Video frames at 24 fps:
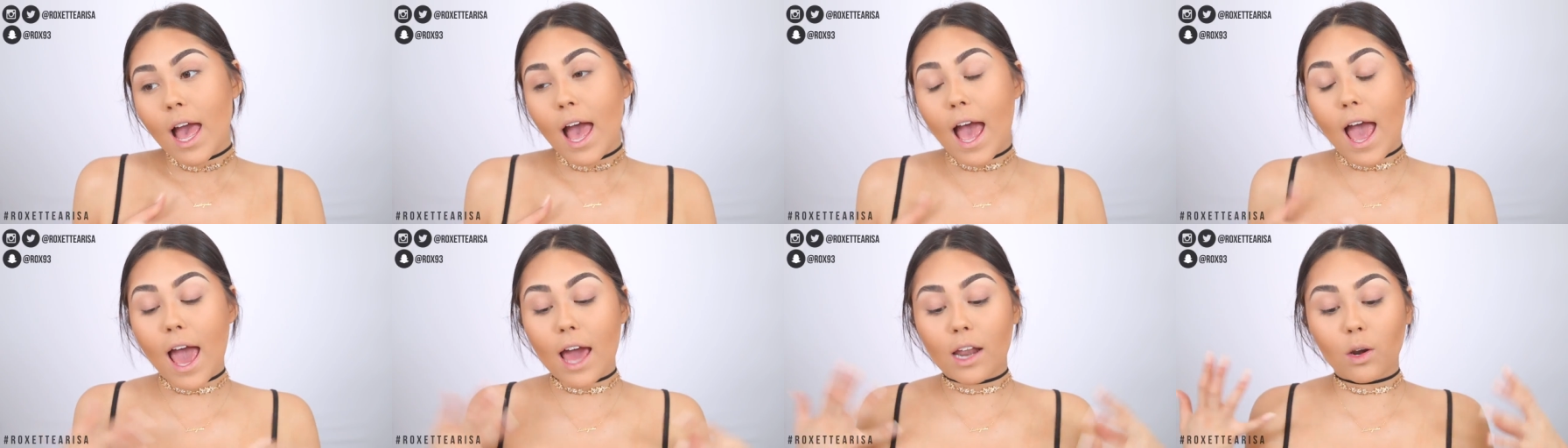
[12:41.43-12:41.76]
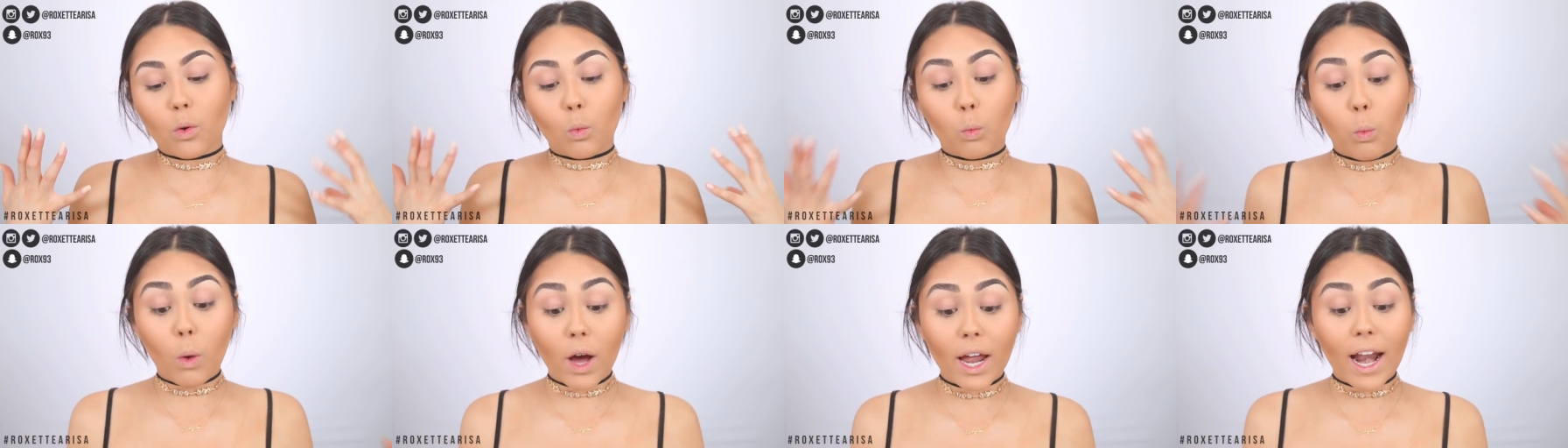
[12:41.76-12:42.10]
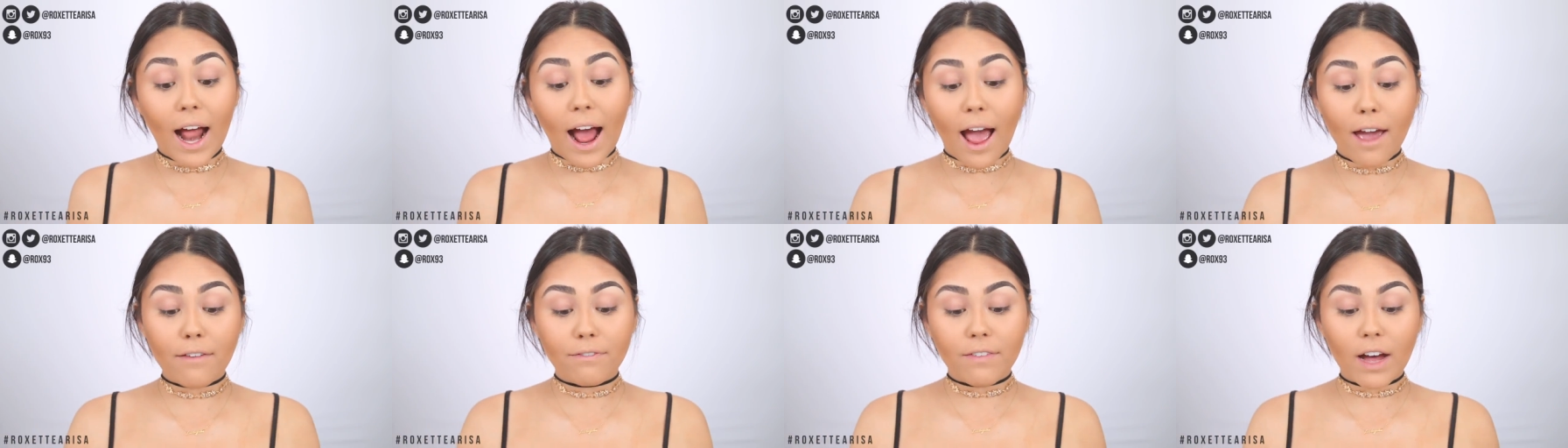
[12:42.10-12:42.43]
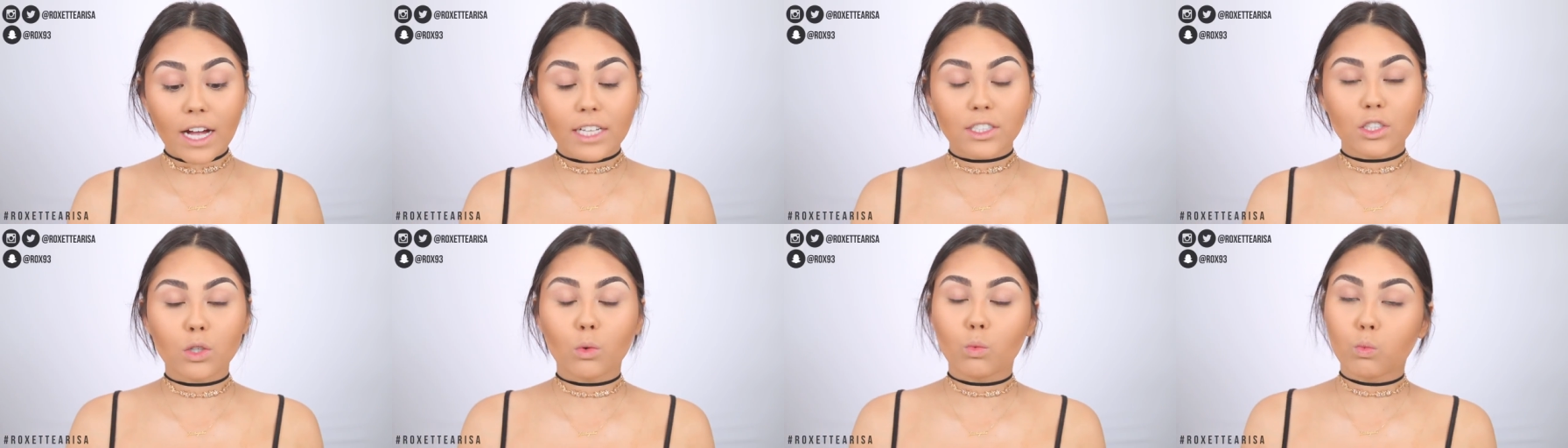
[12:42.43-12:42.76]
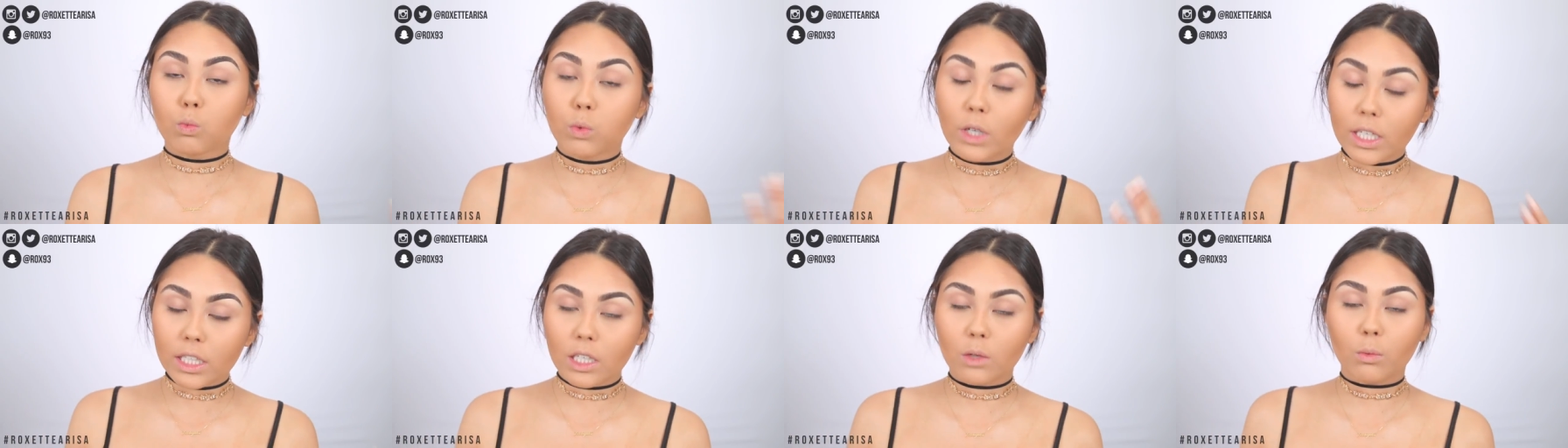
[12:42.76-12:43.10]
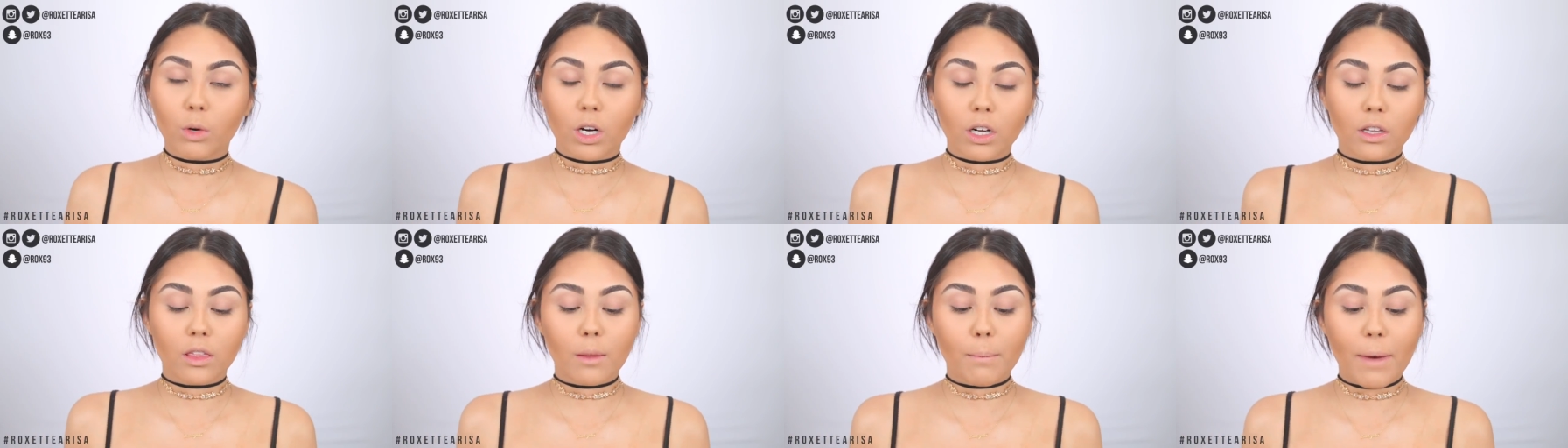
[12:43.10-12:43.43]
and what I find to really
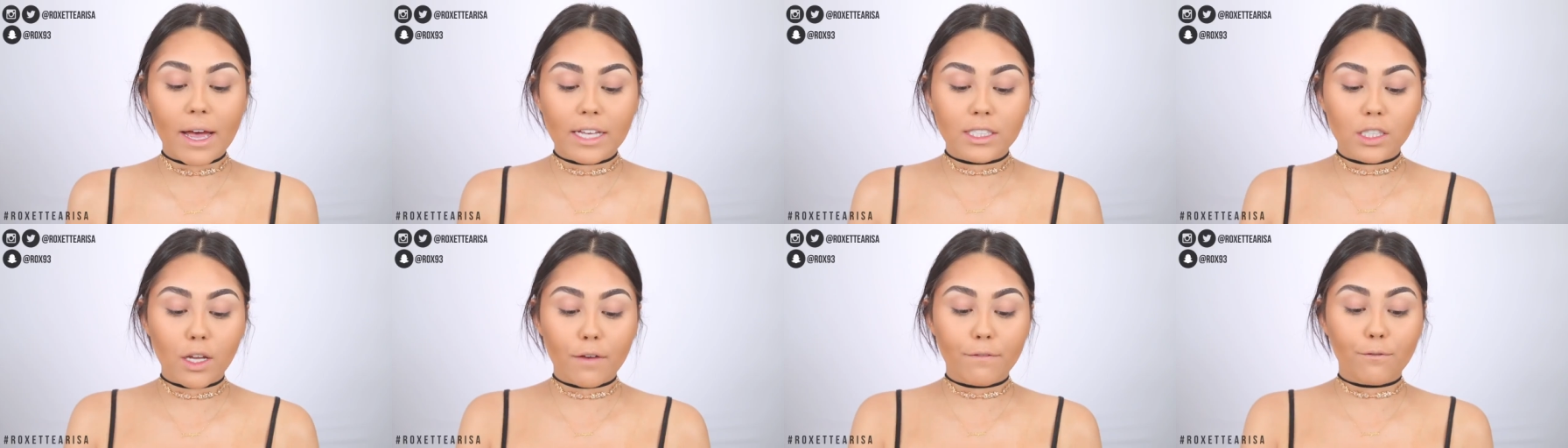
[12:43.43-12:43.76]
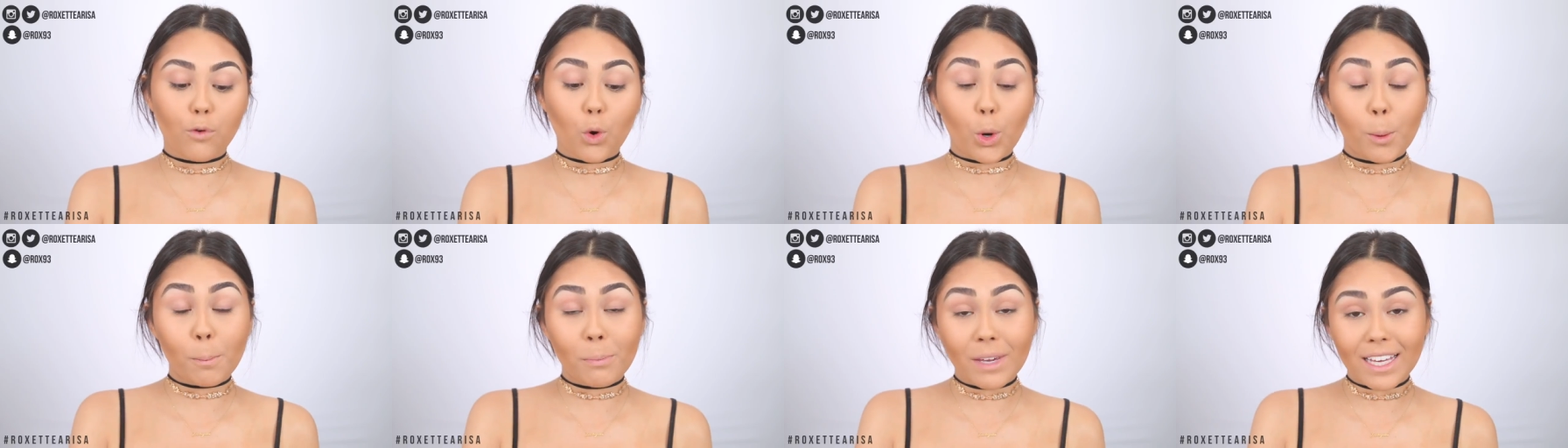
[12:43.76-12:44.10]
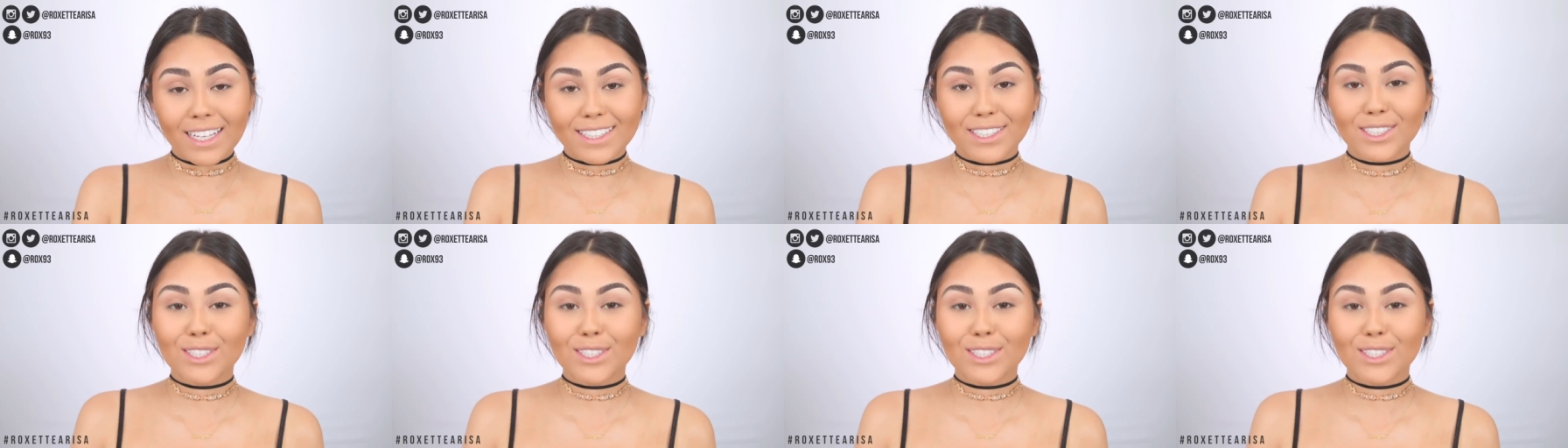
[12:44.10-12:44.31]
work the best for me.